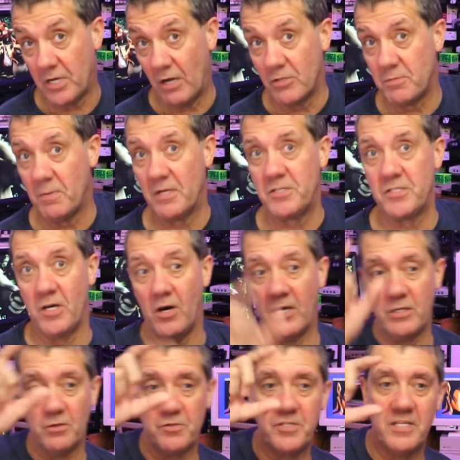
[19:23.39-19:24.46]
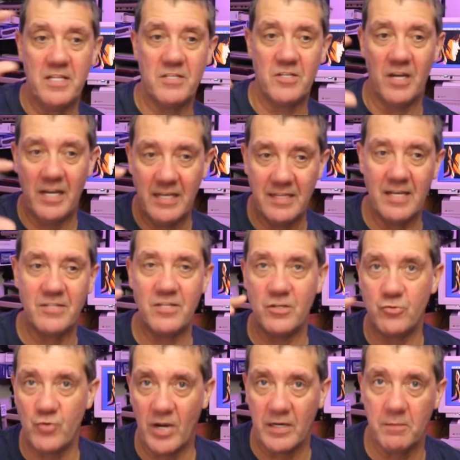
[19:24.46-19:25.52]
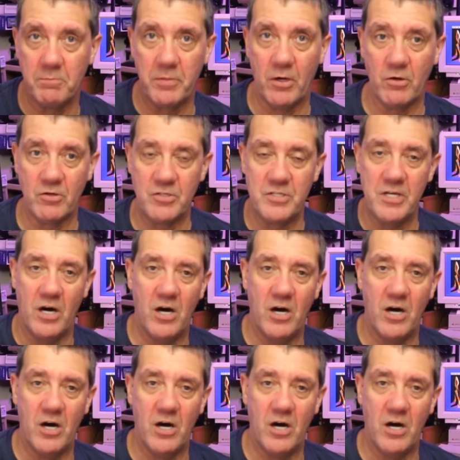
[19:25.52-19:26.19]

Go to my site. You'll see there's a link that says Dragonbox.